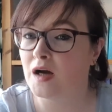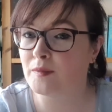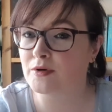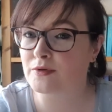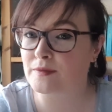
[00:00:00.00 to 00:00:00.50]
A
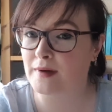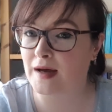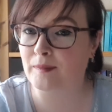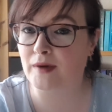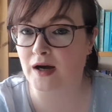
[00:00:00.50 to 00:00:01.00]
book with a
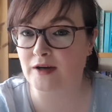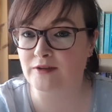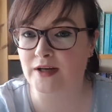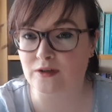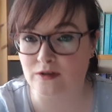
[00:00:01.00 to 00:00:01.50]
map. I
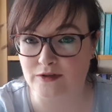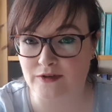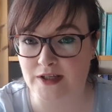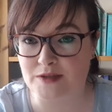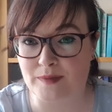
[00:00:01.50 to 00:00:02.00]
read All the
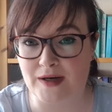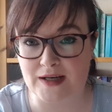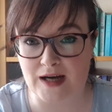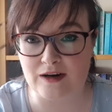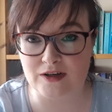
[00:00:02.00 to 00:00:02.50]
Rage by
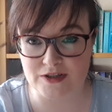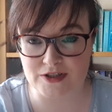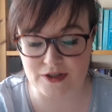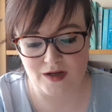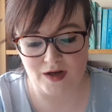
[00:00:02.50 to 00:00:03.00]
Cara
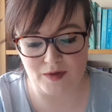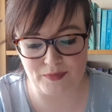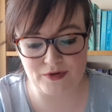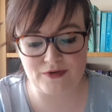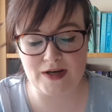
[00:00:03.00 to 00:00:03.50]
Hunter. A
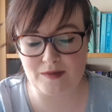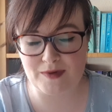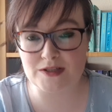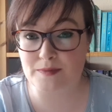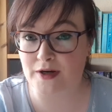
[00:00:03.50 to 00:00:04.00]
book
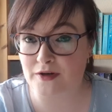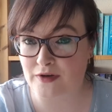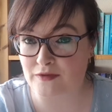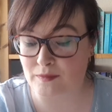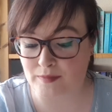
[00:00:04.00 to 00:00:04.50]
recommended by your
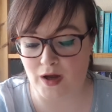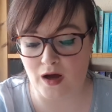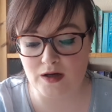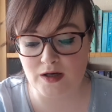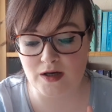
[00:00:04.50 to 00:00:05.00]
favorite
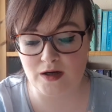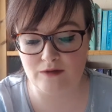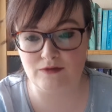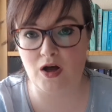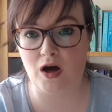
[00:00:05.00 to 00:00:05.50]
blog,
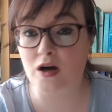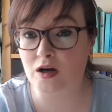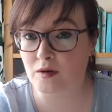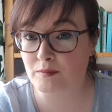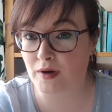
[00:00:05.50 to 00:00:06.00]
vlog,
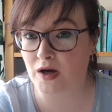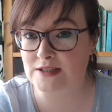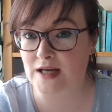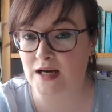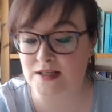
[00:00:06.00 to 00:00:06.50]

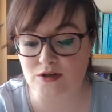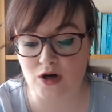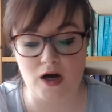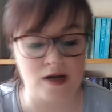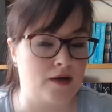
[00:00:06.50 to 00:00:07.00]
podcast,
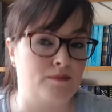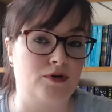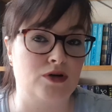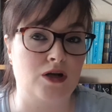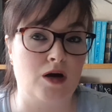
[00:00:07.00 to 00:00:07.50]
or online
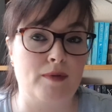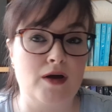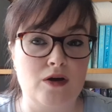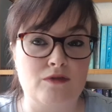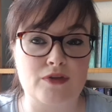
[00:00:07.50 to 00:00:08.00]
book club.
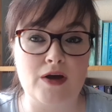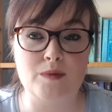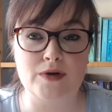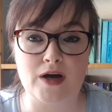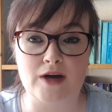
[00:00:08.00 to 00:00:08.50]
For that
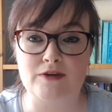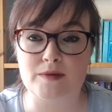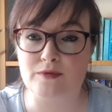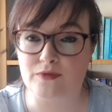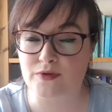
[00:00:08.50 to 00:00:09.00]
one, I
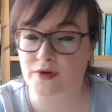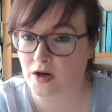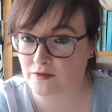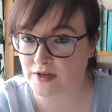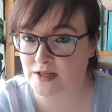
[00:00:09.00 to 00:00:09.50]
read Before the
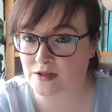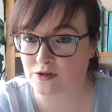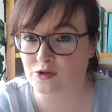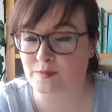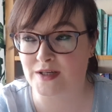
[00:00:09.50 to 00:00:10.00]
Coffee Gets
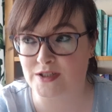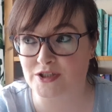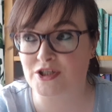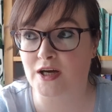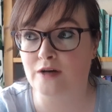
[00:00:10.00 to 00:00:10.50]
Cold by
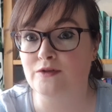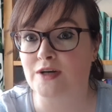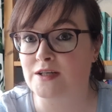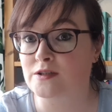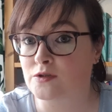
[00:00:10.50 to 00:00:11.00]
Toshikazu
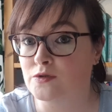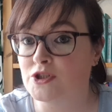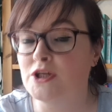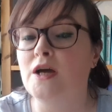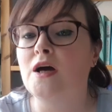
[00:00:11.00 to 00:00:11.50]

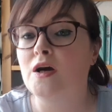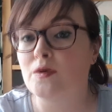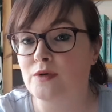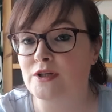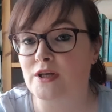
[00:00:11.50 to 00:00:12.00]
Katsuguchi,
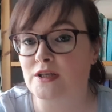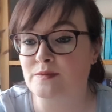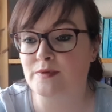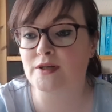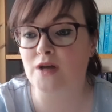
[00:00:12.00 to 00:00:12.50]
which has
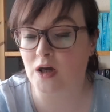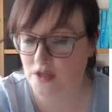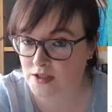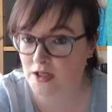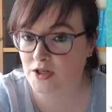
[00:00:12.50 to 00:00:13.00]
been
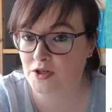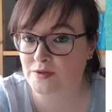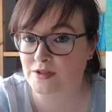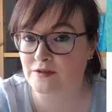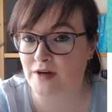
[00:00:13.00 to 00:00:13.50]

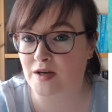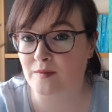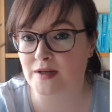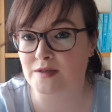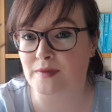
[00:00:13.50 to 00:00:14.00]
continuously
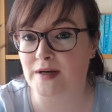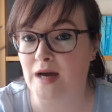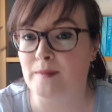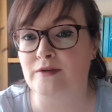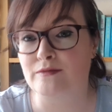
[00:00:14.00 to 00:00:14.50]
recommended by
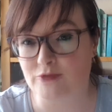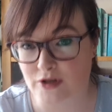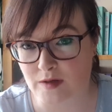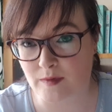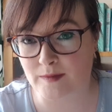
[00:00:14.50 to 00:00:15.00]
Emma from
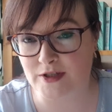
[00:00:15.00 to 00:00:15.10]
Drinking by My